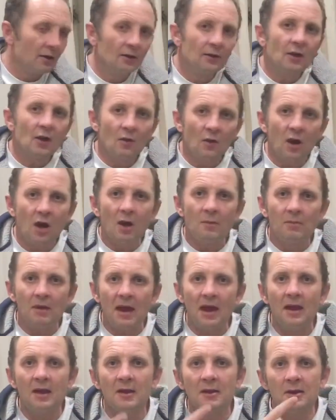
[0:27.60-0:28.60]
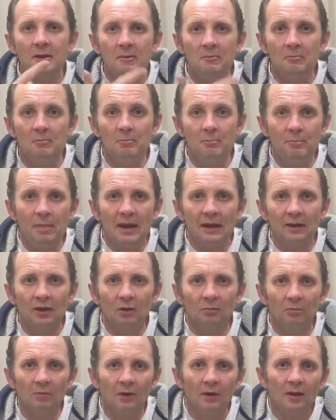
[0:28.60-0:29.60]
You heard me. Bin
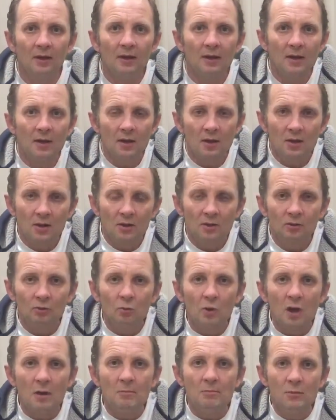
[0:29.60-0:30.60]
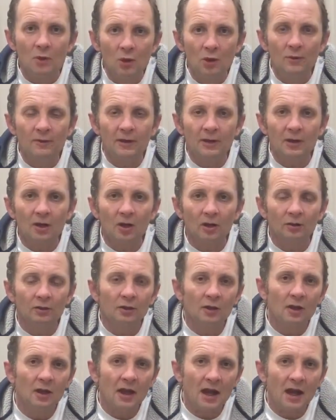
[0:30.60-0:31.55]
them. We're moving on